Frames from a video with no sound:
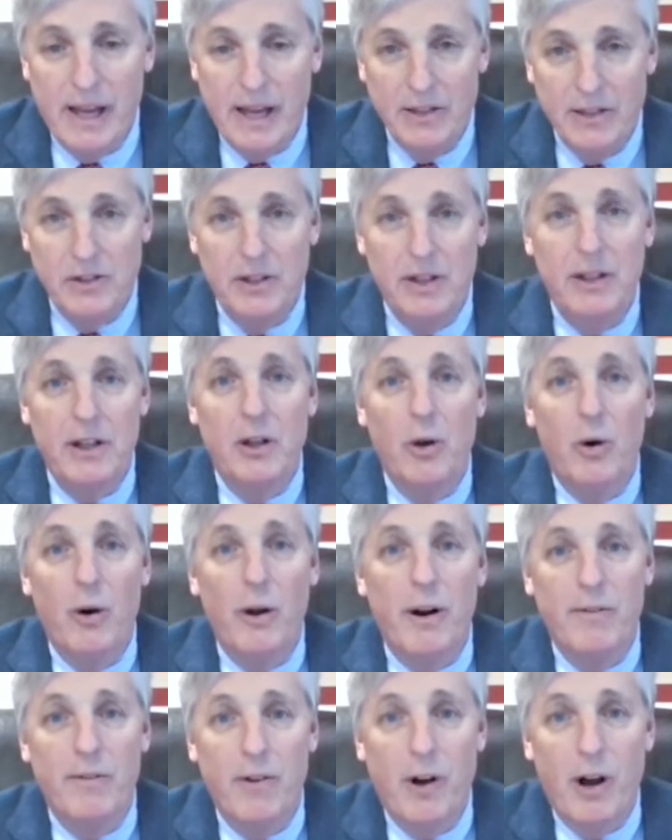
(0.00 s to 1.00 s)
So you get a
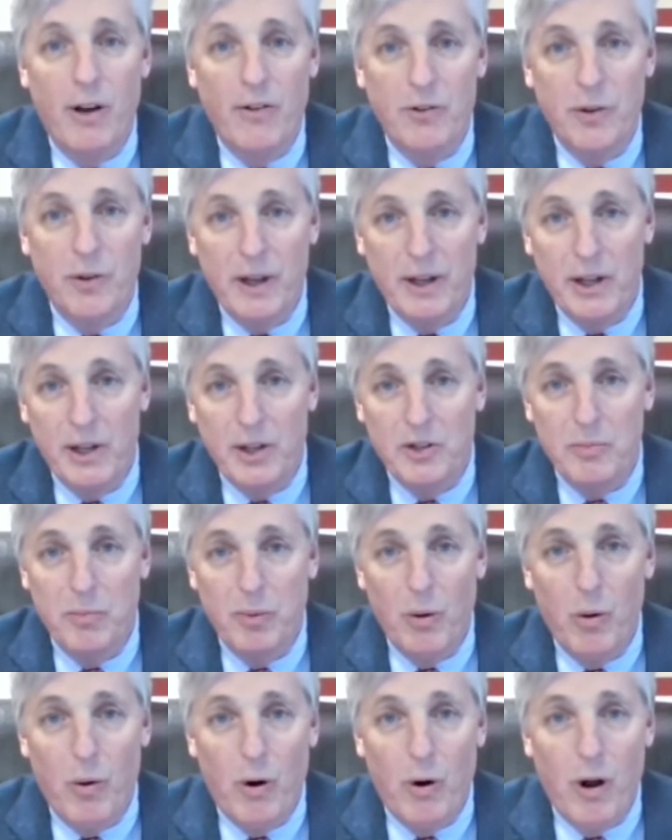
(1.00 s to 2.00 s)
lawyer involved so he can
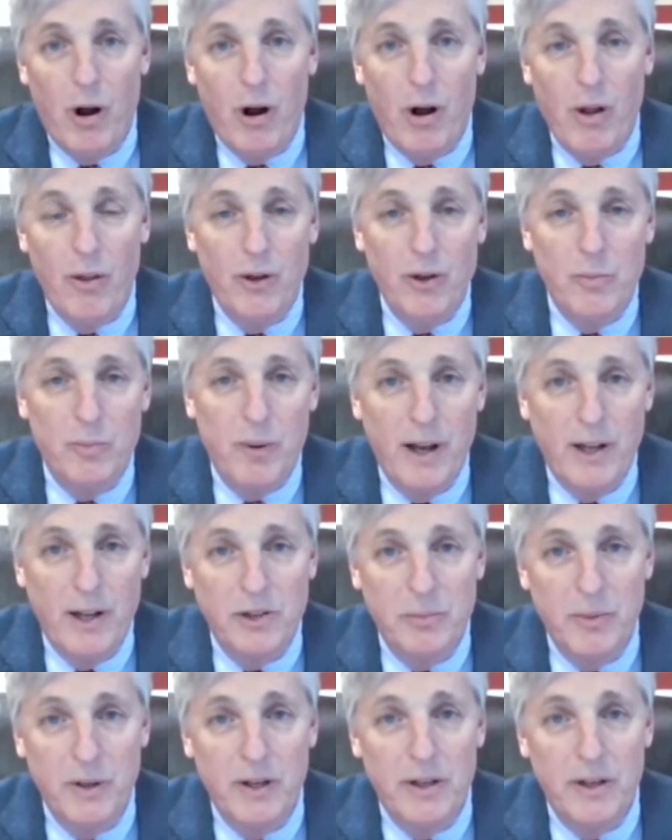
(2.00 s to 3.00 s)
explore all those
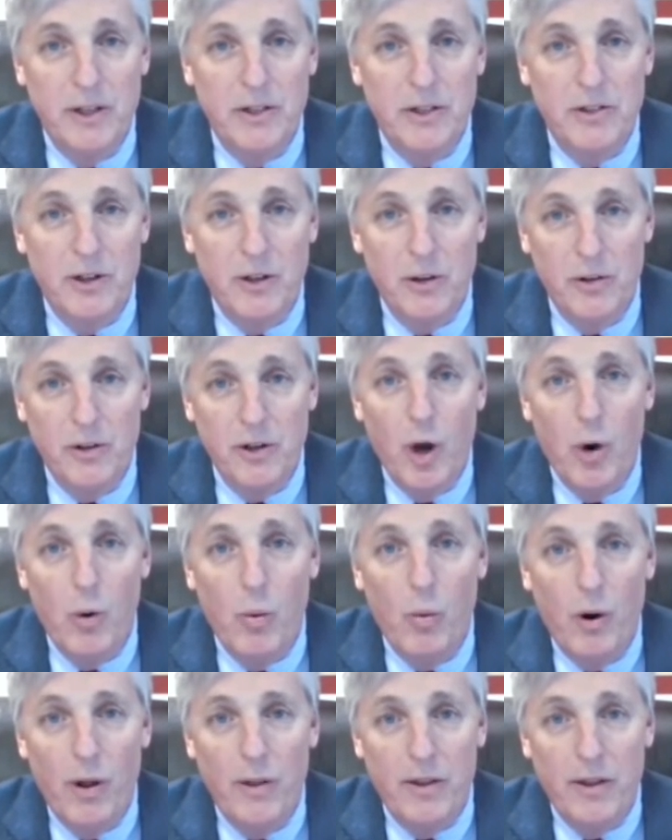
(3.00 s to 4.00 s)
possibilities, so you'll know
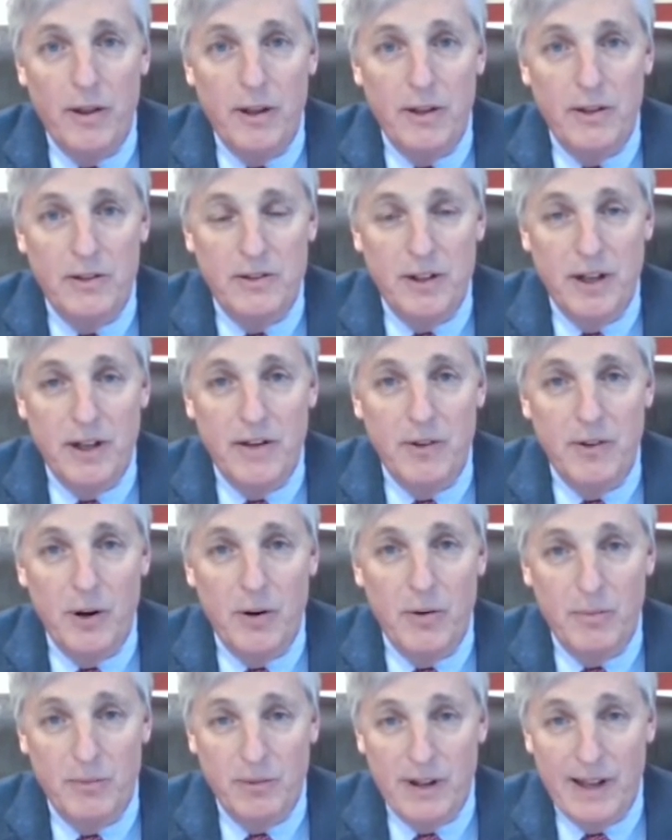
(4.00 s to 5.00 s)
what the extent of
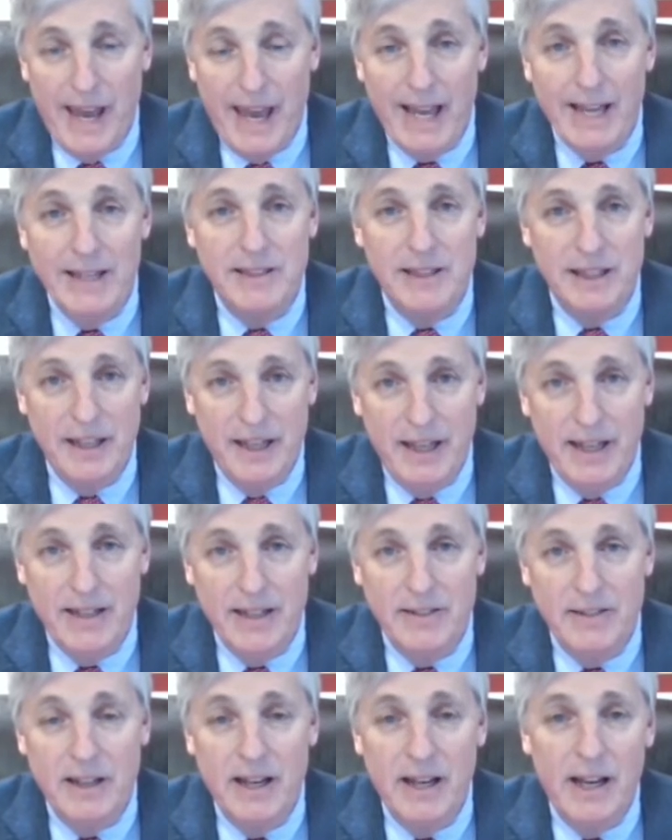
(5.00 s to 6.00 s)
your case
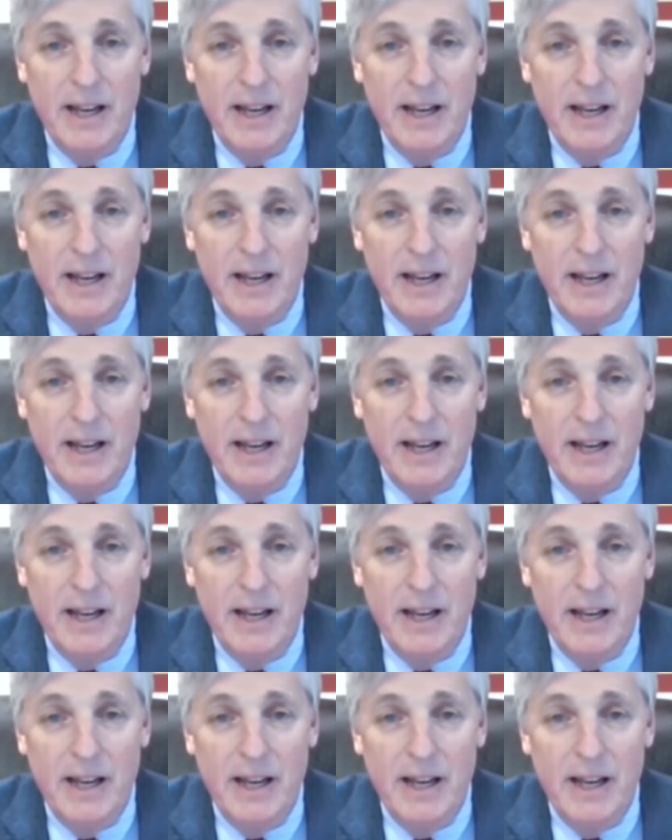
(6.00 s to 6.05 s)
is.